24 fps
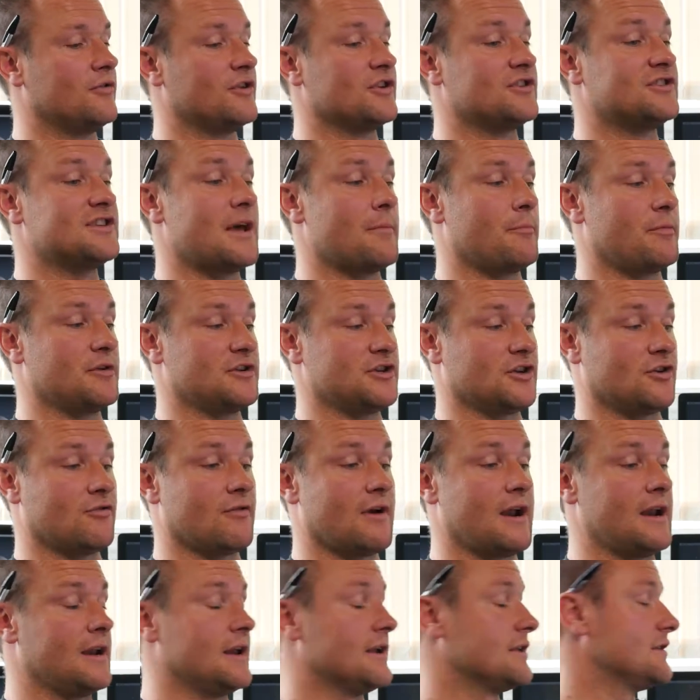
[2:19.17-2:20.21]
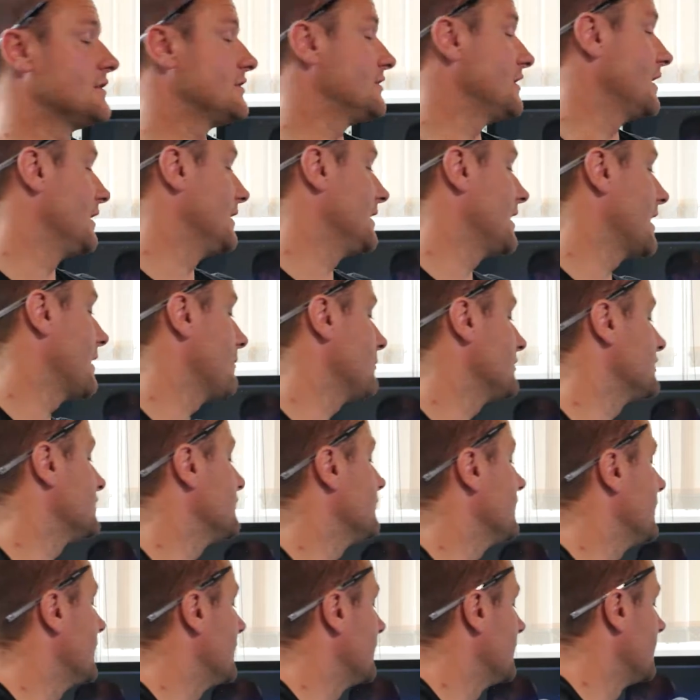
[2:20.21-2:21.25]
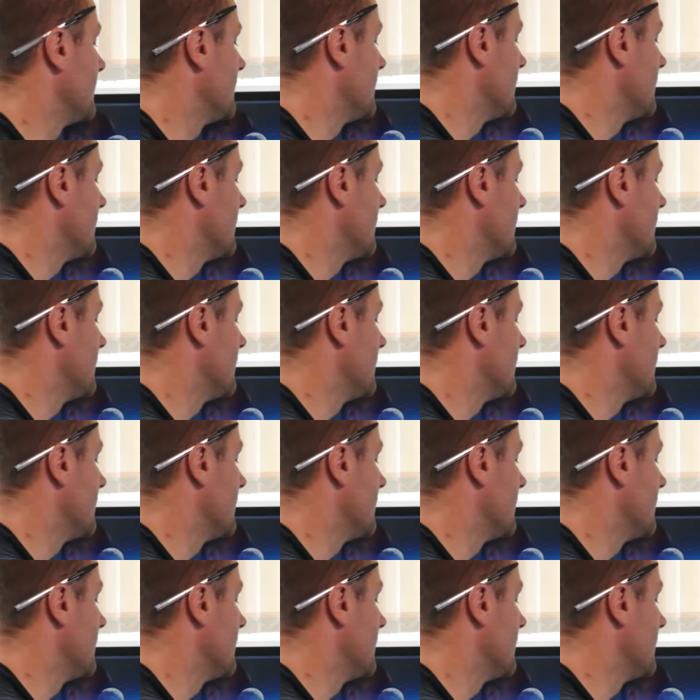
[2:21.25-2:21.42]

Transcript: the temperature gradients in the atmosphere.